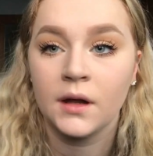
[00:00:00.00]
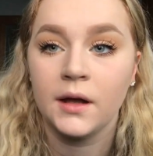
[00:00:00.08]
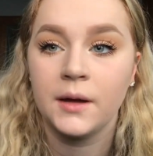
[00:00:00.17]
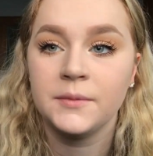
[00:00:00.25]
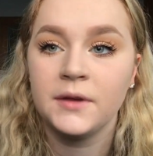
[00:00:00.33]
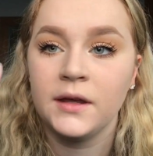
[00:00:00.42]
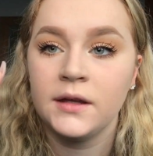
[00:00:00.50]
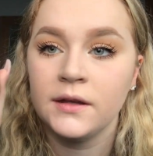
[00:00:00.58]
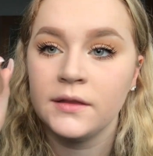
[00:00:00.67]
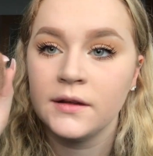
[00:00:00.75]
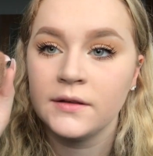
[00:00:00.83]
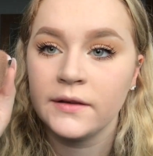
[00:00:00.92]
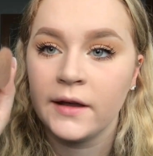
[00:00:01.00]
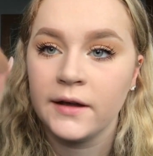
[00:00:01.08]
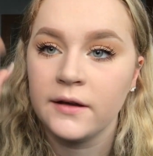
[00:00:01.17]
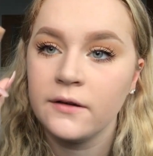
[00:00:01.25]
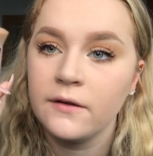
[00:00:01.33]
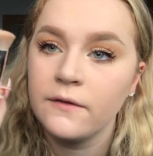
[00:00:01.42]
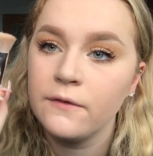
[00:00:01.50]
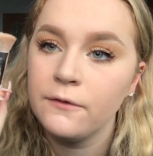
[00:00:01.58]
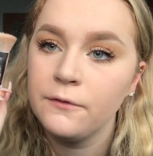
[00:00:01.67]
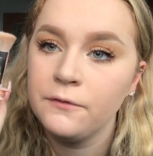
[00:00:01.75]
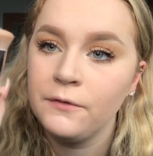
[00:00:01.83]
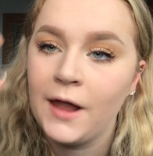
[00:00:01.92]
I'm taking this like
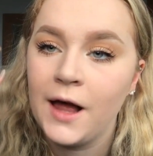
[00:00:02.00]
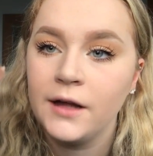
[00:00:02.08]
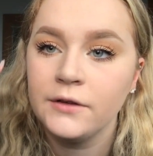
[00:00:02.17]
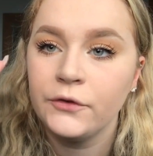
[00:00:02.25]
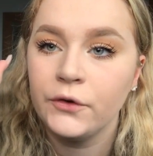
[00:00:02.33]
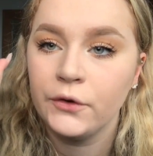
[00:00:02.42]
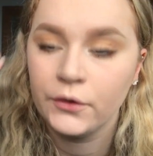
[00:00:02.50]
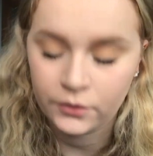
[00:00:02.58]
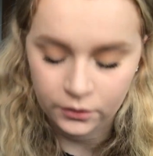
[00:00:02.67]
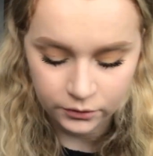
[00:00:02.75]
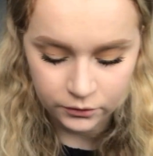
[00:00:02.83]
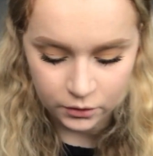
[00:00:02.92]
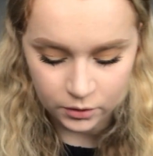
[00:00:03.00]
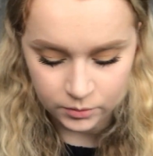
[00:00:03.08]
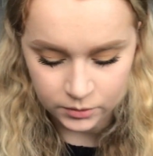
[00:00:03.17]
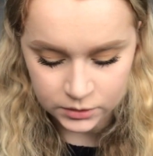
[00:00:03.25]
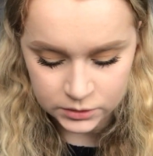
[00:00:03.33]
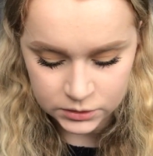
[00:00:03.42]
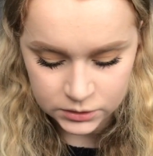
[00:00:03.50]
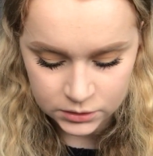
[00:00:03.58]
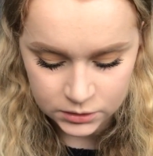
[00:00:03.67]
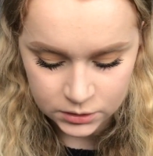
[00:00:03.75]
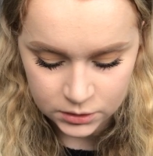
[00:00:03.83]
flat contour brush